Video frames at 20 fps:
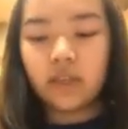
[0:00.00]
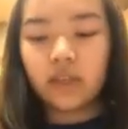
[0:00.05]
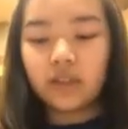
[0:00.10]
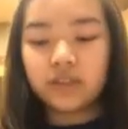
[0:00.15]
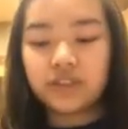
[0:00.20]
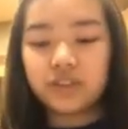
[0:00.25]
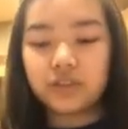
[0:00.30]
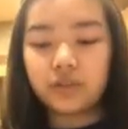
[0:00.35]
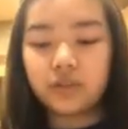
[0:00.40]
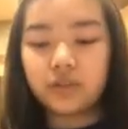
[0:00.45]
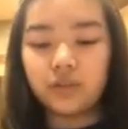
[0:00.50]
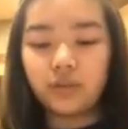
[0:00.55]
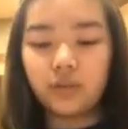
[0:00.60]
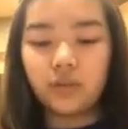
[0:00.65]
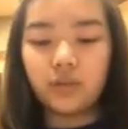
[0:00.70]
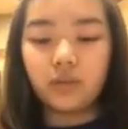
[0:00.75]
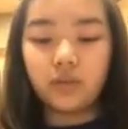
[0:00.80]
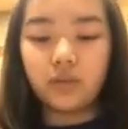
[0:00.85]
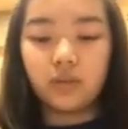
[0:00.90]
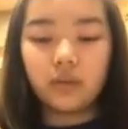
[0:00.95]

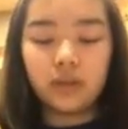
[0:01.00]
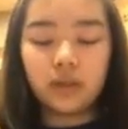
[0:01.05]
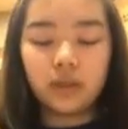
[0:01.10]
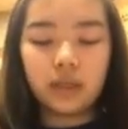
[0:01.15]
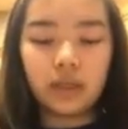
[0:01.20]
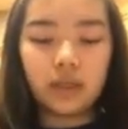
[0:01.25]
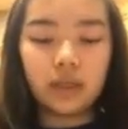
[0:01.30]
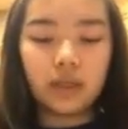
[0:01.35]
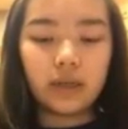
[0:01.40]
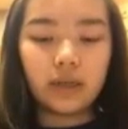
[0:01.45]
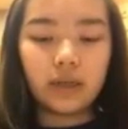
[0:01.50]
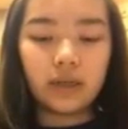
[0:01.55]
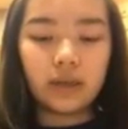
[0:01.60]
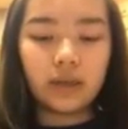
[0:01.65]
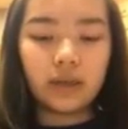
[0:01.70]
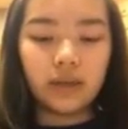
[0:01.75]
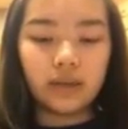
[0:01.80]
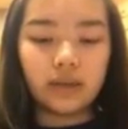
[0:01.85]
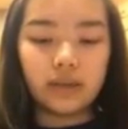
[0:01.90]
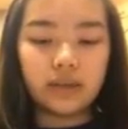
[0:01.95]
So,
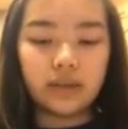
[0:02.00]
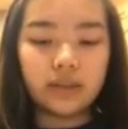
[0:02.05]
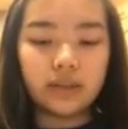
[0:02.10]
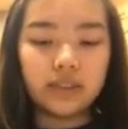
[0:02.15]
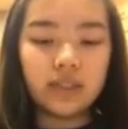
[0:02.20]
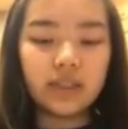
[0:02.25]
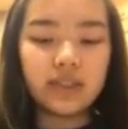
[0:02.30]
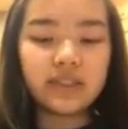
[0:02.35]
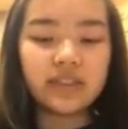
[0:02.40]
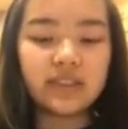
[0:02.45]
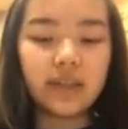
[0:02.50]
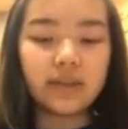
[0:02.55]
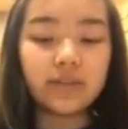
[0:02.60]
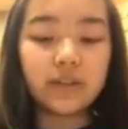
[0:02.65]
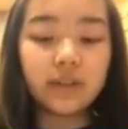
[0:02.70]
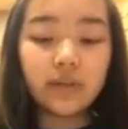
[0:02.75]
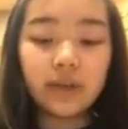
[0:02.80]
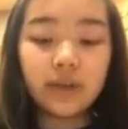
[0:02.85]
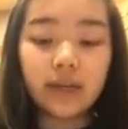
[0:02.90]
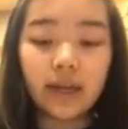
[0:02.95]
does
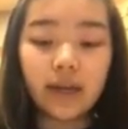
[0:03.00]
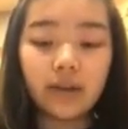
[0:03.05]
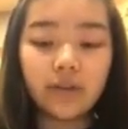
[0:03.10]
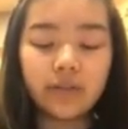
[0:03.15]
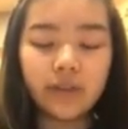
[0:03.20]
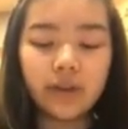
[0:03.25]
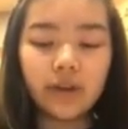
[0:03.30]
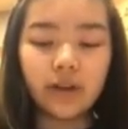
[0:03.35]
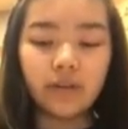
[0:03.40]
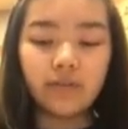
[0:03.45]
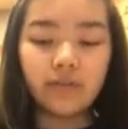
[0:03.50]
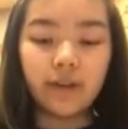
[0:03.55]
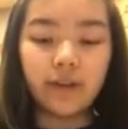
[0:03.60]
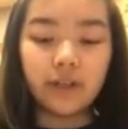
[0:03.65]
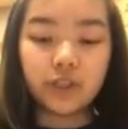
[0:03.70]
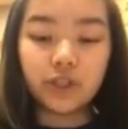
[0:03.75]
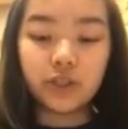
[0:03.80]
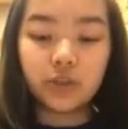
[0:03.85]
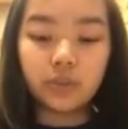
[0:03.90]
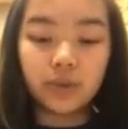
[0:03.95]
everyone have their
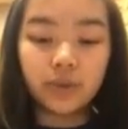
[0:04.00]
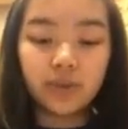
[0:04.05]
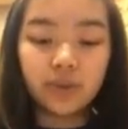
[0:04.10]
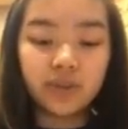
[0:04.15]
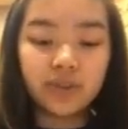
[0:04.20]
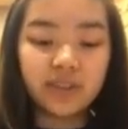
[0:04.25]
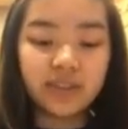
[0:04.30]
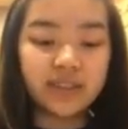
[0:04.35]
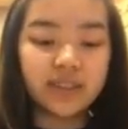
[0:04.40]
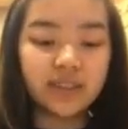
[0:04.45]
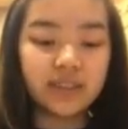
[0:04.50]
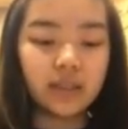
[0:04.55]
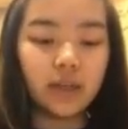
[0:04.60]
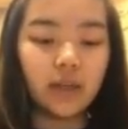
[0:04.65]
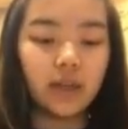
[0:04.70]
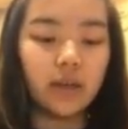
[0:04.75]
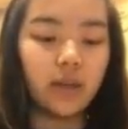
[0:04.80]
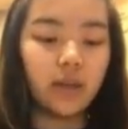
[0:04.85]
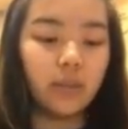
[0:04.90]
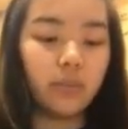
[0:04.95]
vegetables,
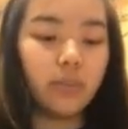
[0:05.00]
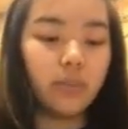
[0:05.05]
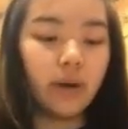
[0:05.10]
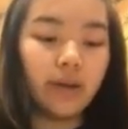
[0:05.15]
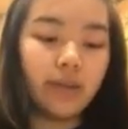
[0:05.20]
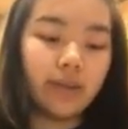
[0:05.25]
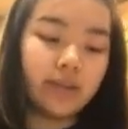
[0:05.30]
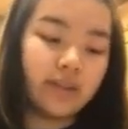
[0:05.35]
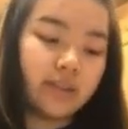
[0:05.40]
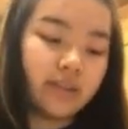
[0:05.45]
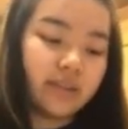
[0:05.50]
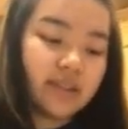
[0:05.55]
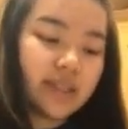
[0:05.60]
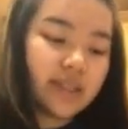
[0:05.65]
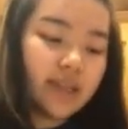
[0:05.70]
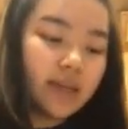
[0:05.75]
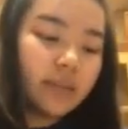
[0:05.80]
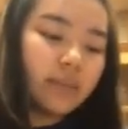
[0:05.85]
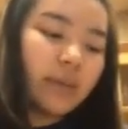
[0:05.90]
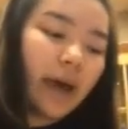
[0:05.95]
buns,
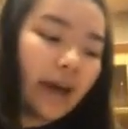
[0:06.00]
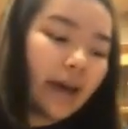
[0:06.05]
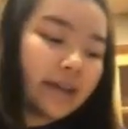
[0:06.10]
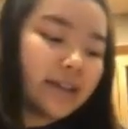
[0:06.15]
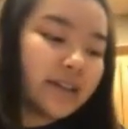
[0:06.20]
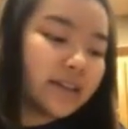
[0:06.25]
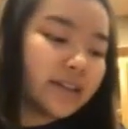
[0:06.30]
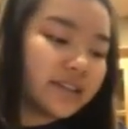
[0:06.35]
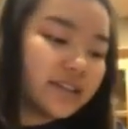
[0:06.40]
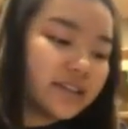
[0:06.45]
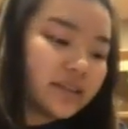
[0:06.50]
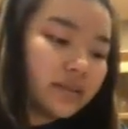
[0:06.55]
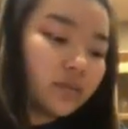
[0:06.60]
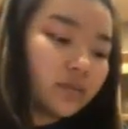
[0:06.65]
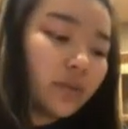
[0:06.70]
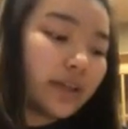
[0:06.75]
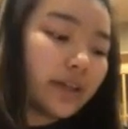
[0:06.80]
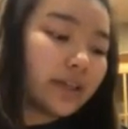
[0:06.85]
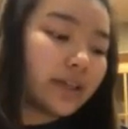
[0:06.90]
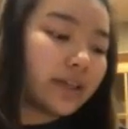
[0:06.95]
patties
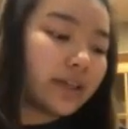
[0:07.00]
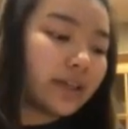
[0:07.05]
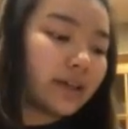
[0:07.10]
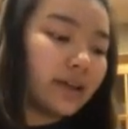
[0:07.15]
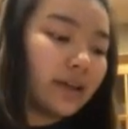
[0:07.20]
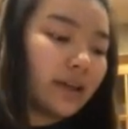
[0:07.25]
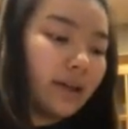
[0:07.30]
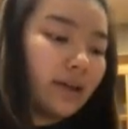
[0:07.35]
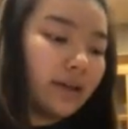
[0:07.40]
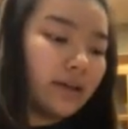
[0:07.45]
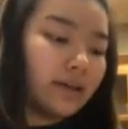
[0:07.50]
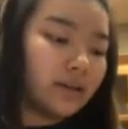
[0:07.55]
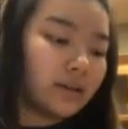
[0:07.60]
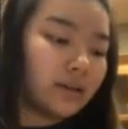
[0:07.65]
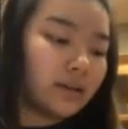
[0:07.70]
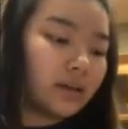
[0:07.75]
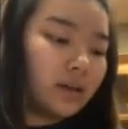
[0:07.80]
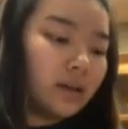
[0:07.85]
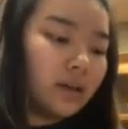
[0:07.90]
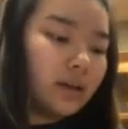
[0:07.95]
ready? And
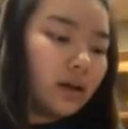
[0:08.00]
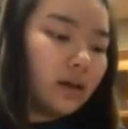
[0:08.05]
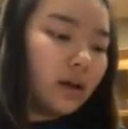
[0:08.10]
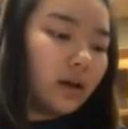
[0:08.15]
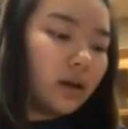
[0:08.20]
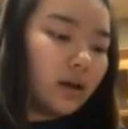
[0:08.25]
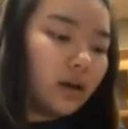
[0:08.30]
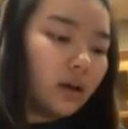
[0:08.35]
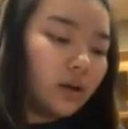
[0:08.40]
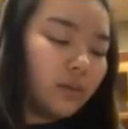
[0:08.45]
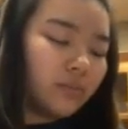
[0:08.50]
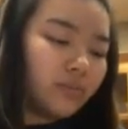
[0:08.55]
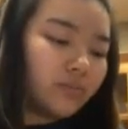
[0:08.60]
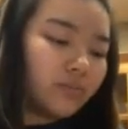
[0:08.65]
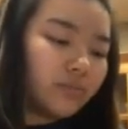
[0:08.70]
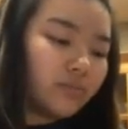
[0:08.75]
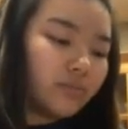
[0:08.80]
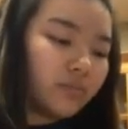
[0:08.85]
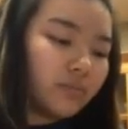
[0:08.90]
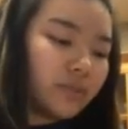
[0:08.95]

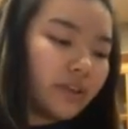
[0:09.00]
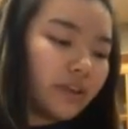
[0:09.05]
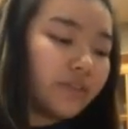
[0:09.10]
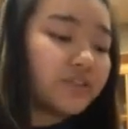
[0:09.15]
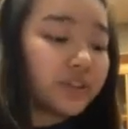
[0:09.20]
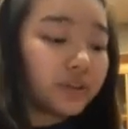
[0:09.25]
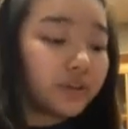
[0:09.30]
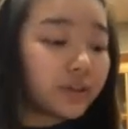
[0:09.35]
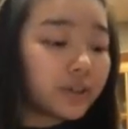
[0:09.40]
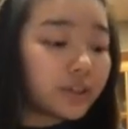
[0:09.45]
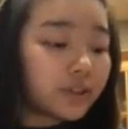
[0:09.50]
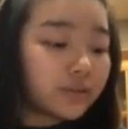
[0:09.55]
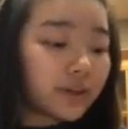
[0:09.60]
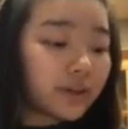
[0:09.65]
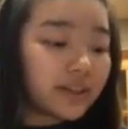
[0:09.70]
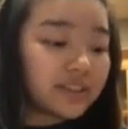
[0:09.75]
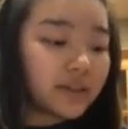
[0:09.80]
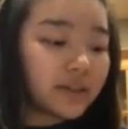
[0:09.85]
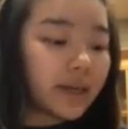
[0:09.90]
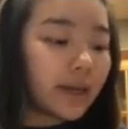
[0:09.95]
if so, can you
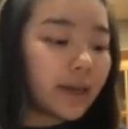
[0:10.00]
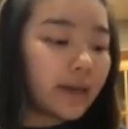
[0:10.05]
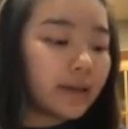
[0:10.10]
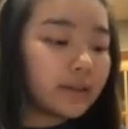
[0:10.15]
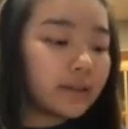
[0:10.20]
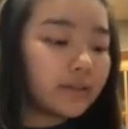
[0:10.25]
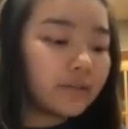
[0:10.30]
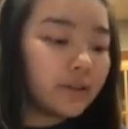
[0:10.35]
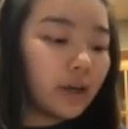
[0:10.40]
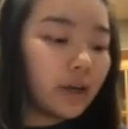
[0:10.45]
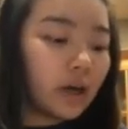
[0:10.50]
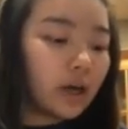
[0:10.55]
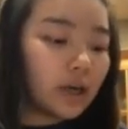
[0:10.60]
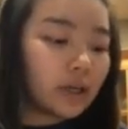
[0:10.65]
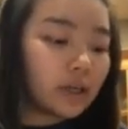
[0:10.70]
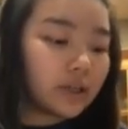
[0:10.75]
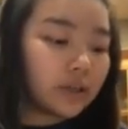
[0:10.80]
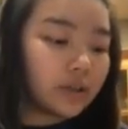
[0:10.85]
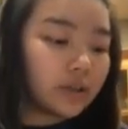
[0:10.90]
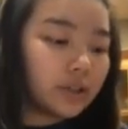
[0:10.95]
raise your hand? If
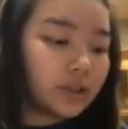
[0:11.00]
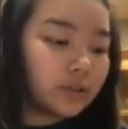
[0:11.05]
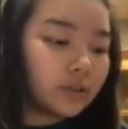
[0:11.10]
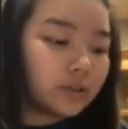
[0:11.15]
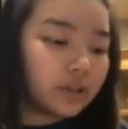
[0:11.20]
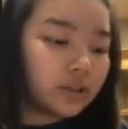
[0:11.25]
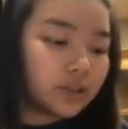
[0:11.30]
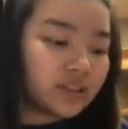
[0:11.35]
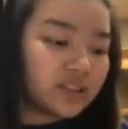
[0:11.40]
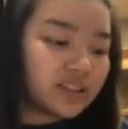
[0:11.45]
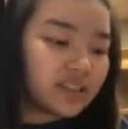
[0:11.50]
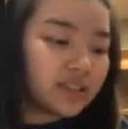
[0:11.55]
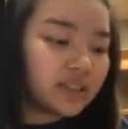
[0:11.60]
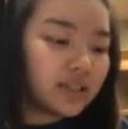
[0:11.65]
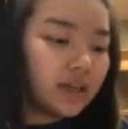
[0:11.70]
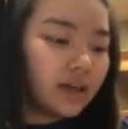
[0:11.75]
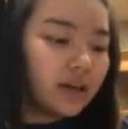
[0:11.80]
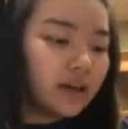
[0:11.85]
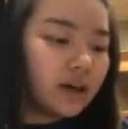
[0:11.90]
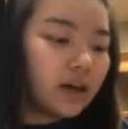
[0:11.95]
not, could you just
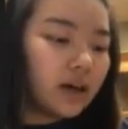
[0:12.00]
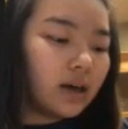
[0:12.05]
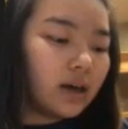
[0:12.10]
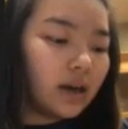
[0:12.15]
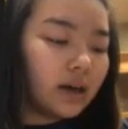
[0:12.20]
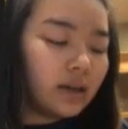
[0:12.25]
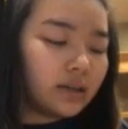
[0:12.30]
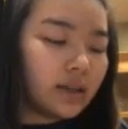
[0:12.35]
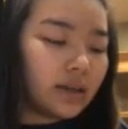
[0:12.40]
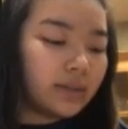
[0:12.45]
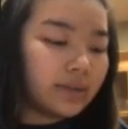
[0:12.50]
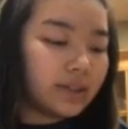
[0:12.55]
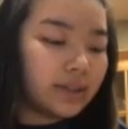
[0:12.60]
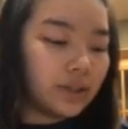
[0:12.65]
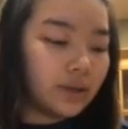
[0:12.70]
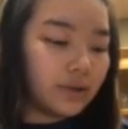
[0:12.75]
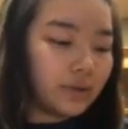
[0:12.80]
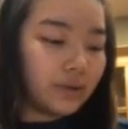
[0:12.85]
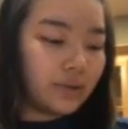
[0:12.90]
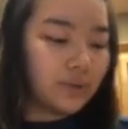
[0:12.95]
let me
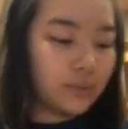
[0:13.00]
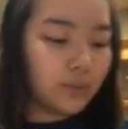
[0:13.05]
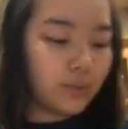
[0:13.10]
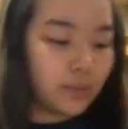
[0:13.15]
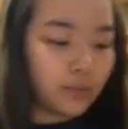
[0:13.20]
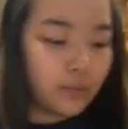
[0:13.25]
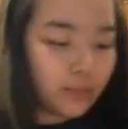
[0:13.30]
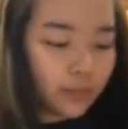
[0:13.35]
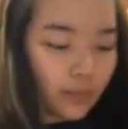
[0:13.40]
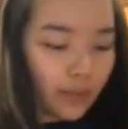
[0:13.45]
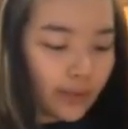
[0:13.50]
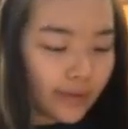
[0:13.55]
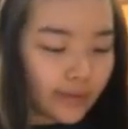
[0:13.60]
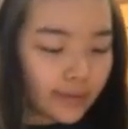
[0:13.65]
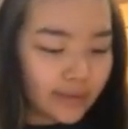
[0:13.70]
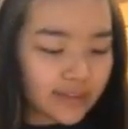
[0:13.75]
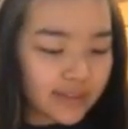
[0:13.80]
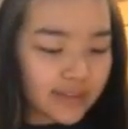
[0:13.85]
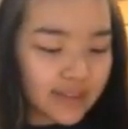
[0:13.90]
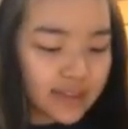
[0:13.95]
know
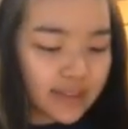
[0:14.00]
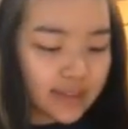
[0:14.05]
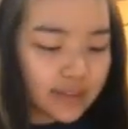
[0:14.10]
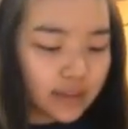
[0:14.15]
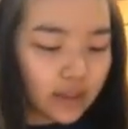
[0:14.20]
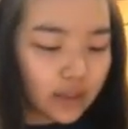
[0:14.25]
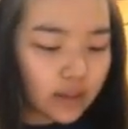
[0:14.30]
what's